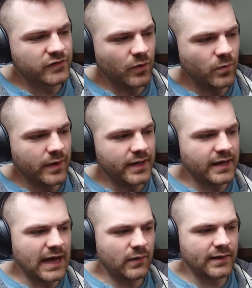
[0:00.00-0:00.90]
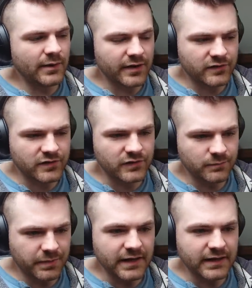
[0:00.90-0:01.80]
It's so weird how lyrics
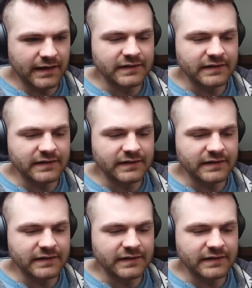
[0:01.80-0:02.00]
can be